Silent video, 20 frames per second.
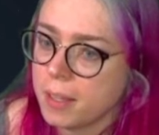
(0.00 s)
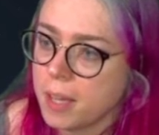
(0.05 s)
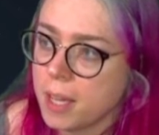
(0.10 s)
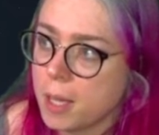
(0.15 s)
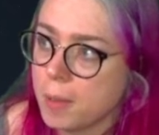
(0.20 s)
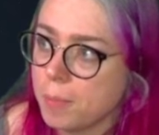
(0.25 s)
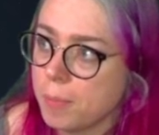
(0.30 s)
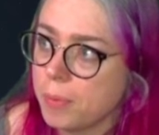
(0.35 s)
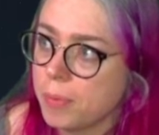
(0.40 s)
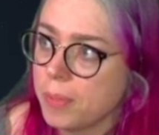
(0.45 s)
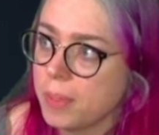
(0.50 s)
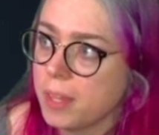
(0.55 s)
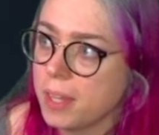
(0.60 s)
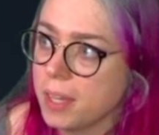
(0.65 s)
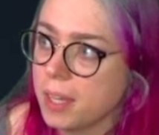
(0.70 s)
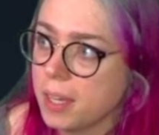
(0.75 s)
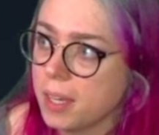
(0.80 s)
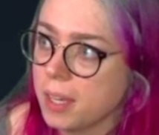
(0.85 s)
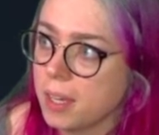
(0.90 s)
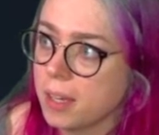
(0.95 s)
up
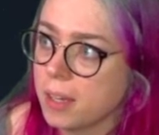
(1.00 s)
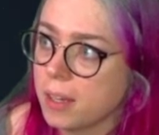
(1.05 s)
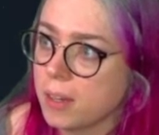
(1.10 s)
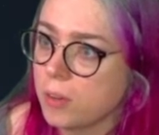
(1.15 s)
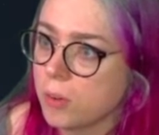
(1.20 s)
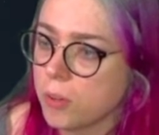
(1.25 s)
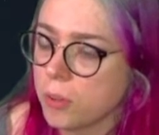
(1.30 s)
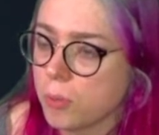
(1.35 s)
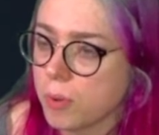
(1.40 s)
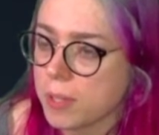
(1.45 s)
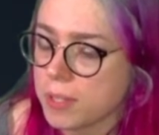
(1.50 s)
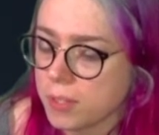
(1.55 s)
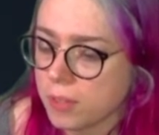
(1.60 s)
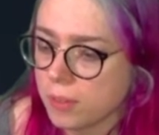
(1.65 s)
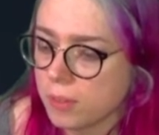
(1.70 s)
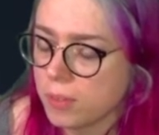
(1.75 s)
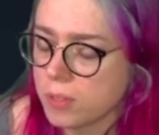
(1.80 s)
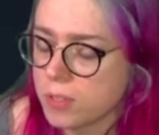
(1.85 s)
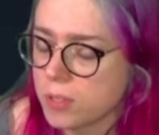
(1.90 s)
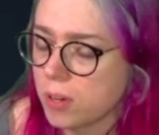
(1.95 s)
the
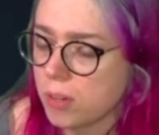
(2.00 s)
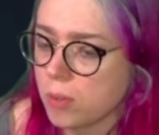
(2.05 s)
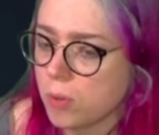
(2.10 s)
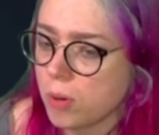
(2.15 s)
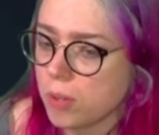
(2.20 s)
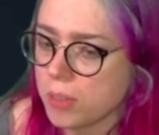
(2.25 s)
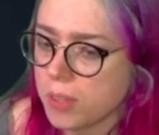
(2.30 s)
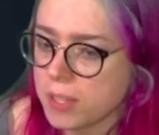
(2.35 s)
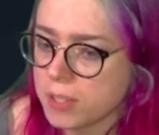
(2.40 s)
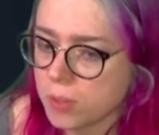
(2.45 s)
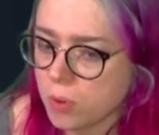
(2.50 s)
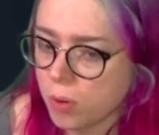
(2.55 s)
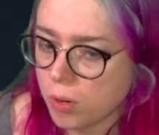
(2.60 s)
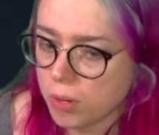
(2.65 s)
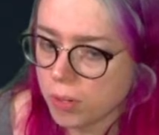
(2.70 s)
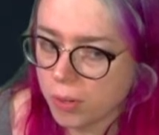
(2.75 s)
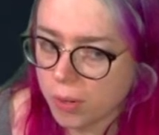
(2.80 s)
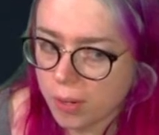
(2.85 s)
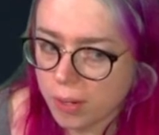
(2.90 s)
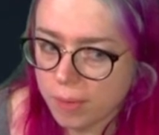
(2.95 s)
northeast
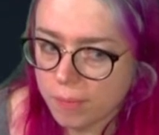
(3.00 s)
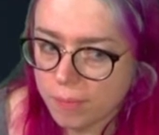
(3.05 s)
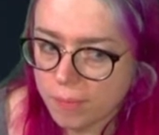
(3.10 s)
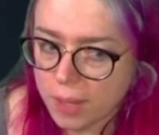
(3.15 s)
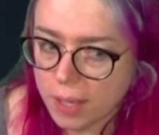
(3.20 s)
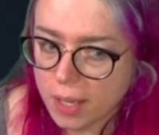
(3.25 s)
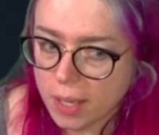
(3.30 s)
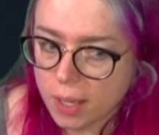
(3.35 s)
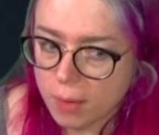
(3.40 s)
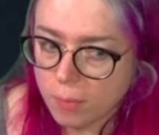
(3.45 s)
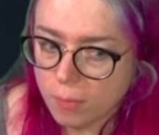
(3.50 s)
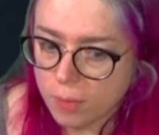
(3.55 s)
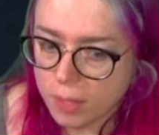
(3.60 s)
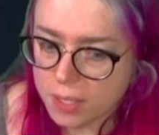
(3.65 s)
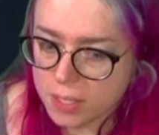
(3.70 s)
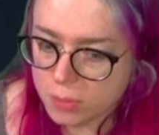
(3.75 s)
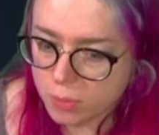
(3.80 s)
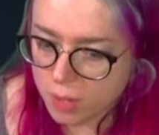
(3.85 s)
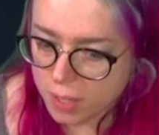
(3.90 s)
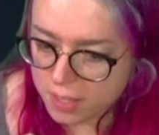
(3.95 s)
corridor at
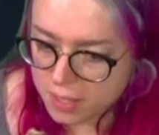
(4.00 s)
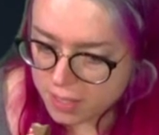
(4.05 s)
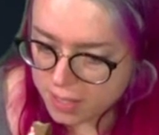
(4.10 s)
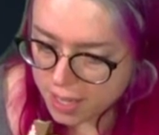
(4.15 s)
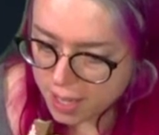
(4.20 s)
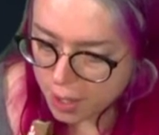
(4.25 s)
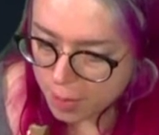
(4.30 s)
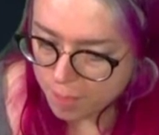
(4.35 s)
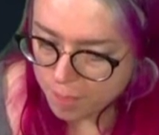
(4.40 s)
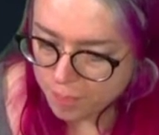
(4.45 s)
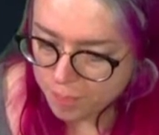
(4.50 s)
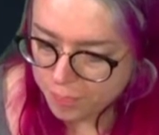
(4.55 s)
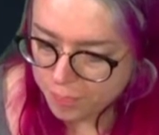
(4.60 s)
least once now.